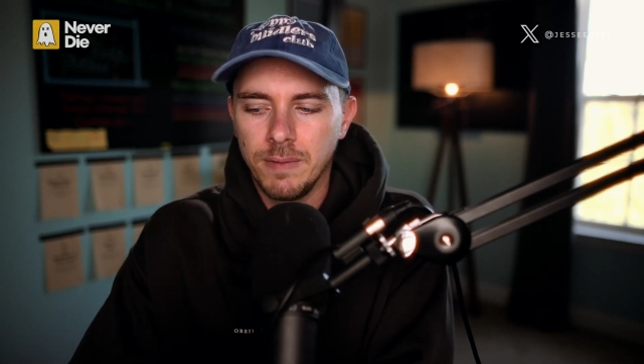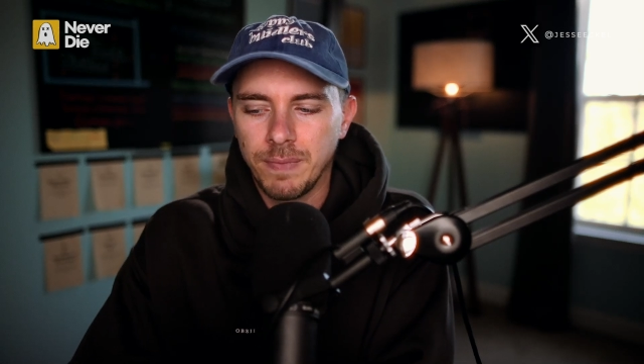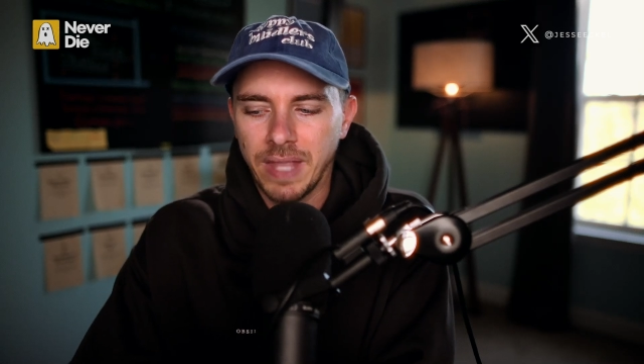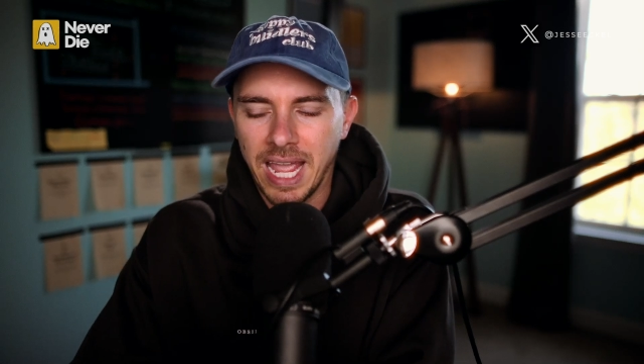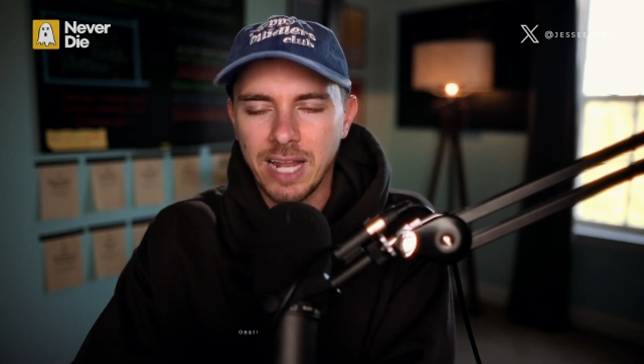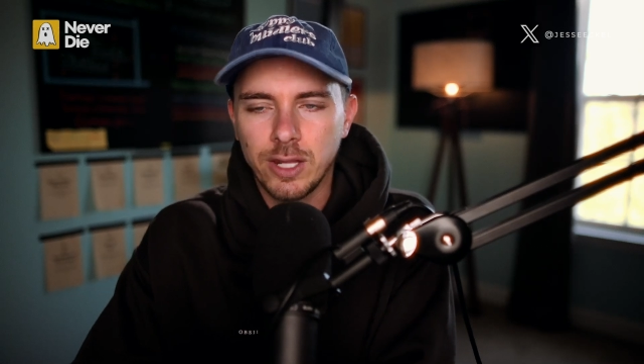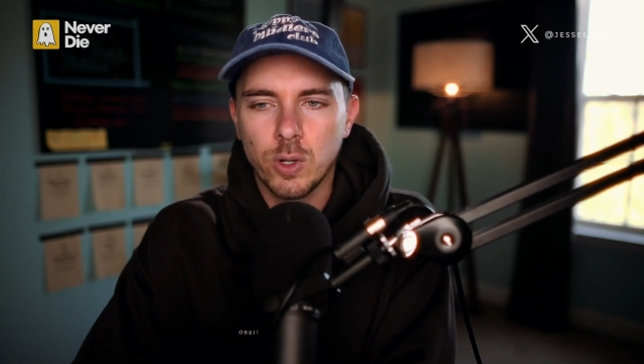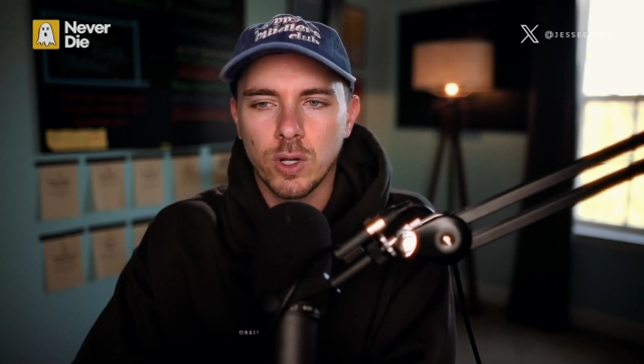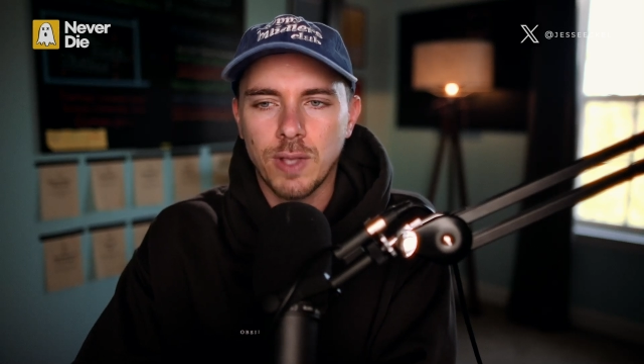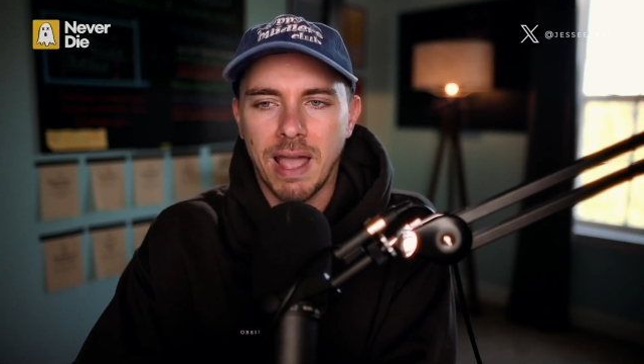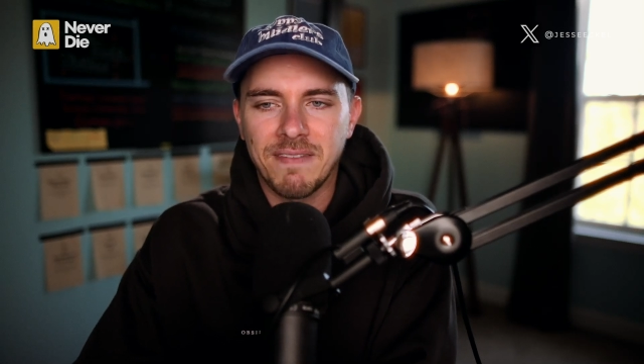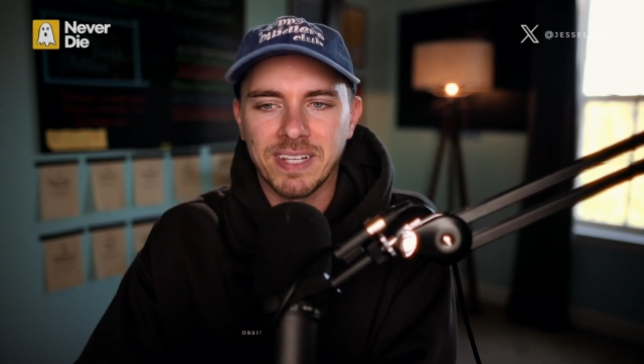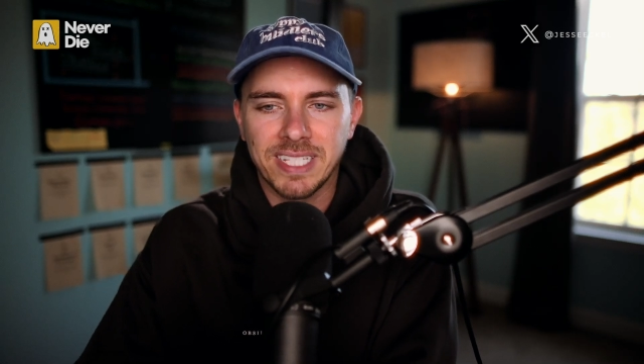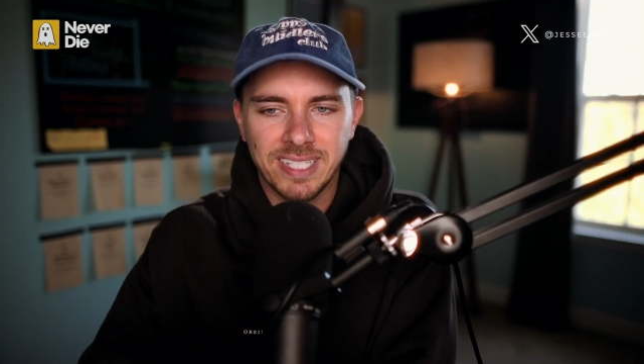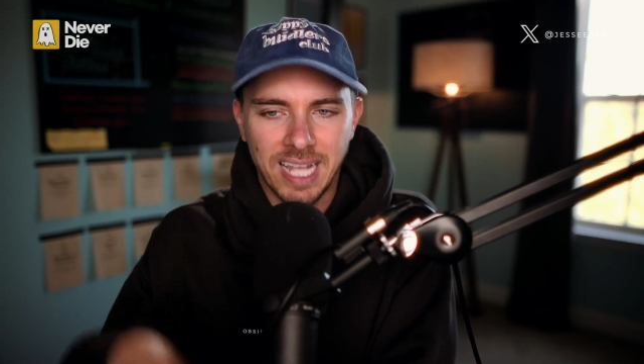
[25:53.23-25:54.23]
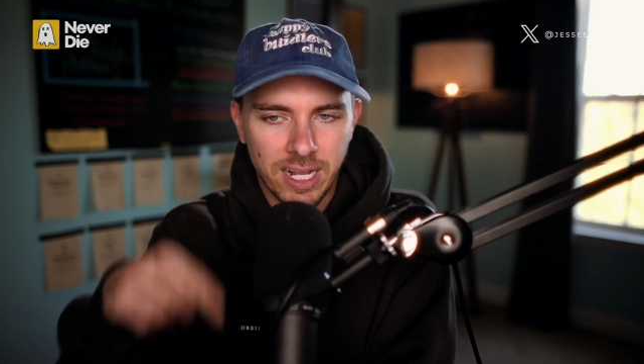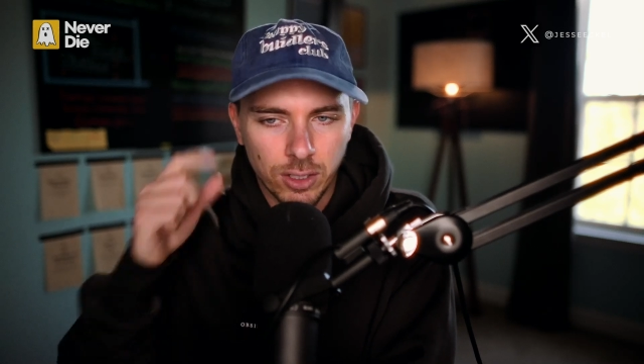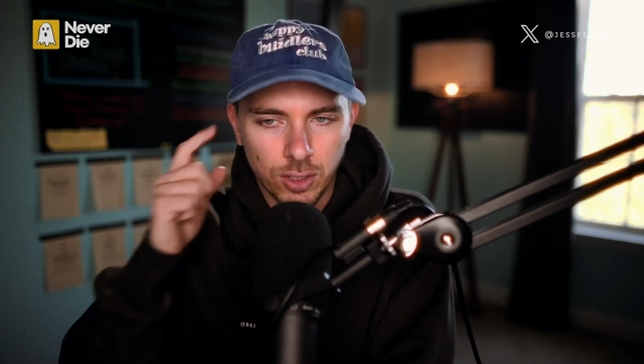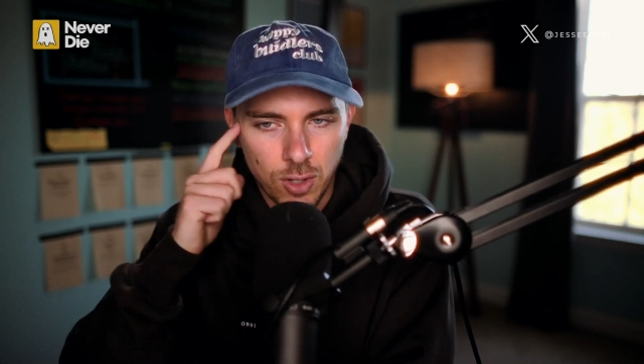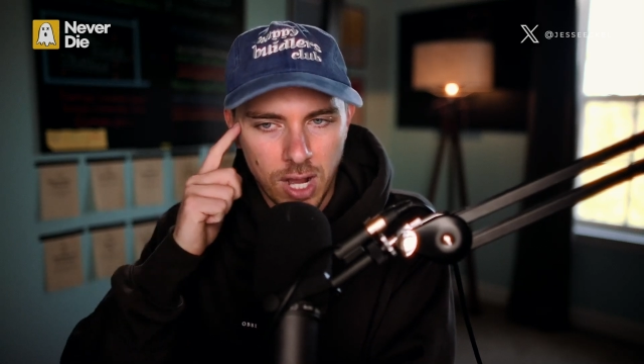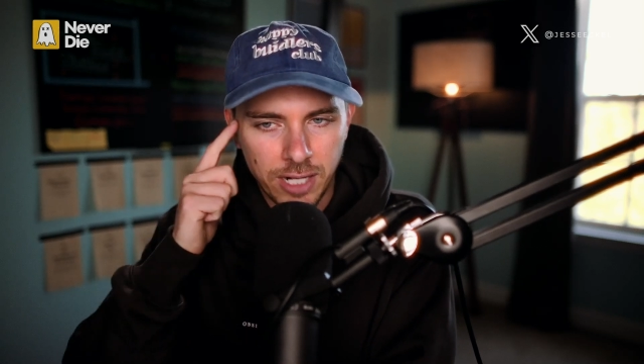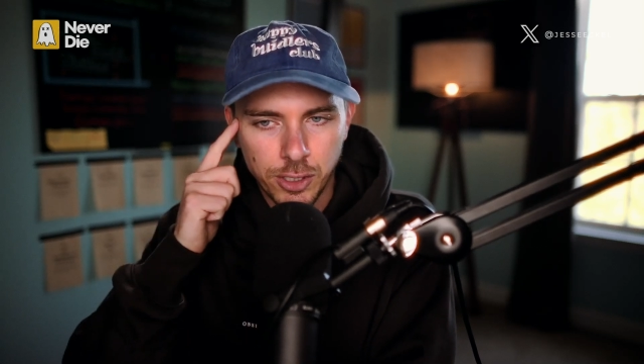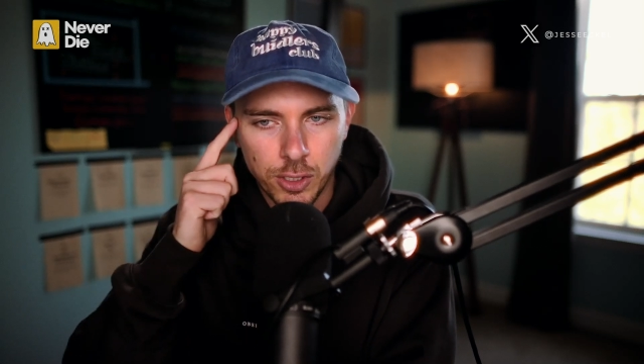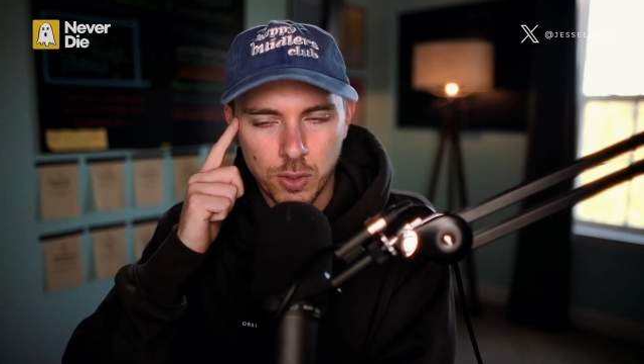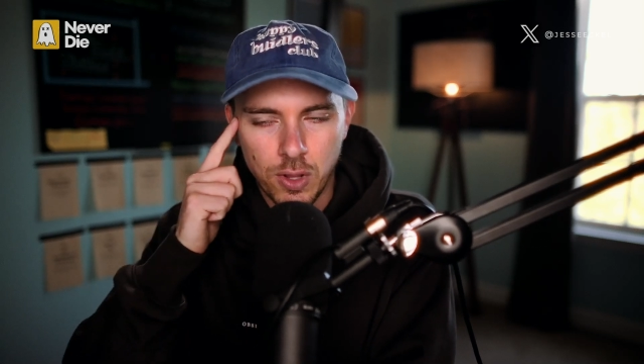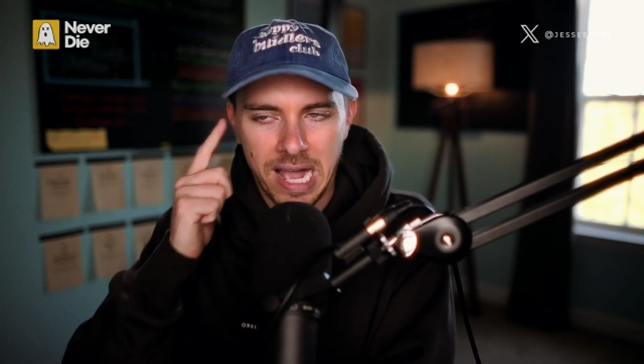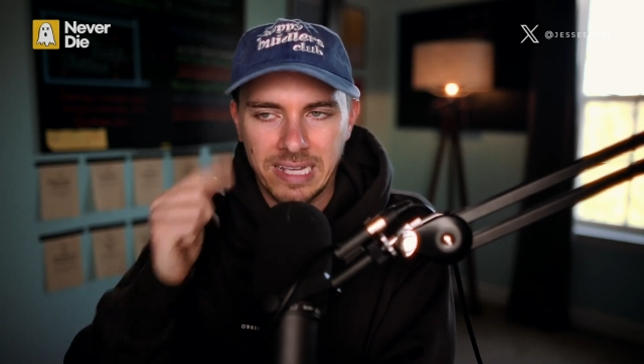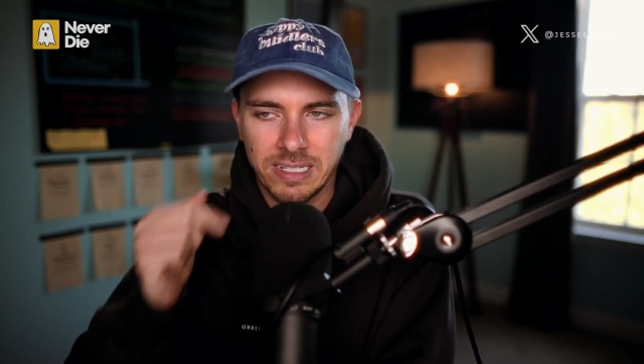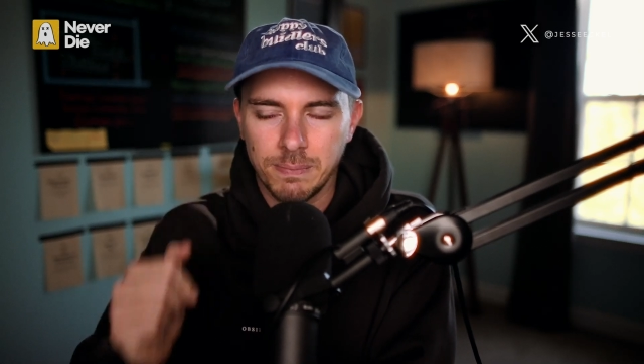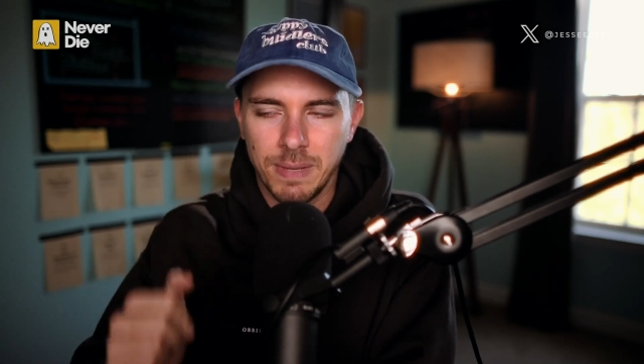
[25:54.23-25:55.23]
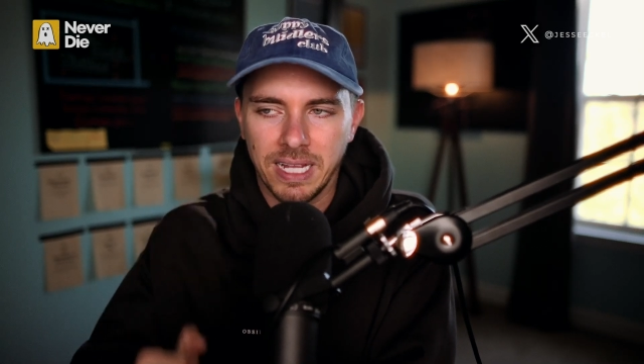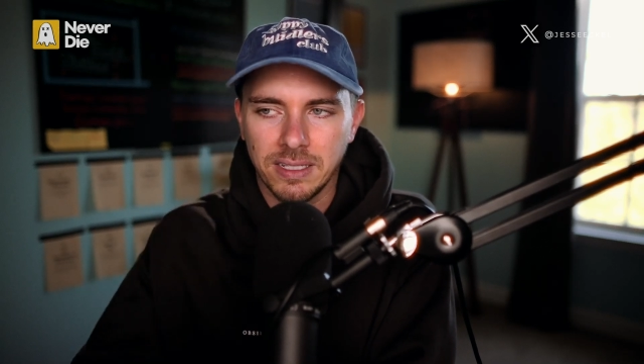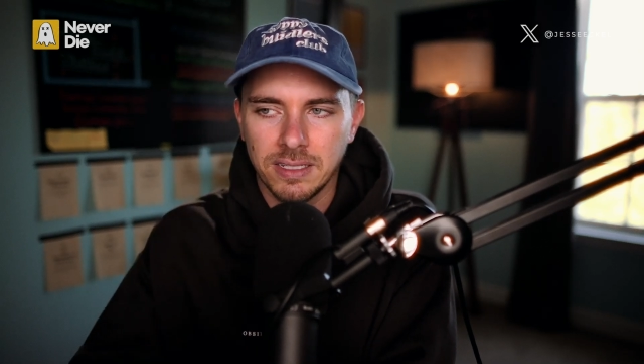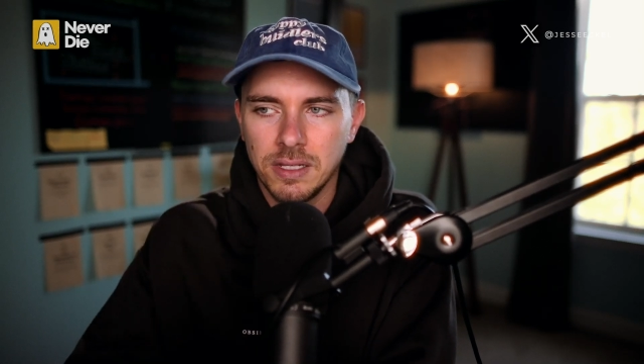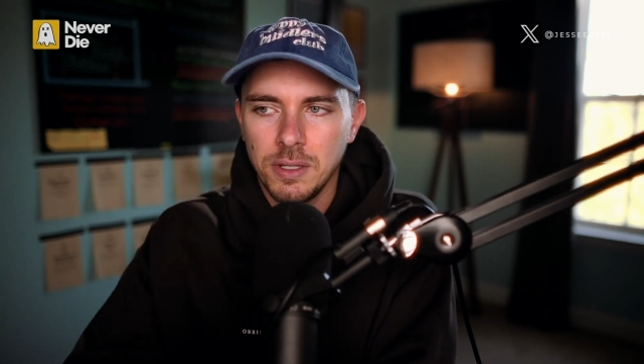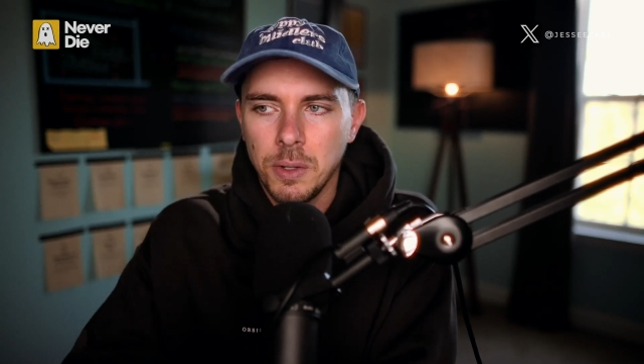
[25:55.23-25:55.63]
And you also have a psychological aspect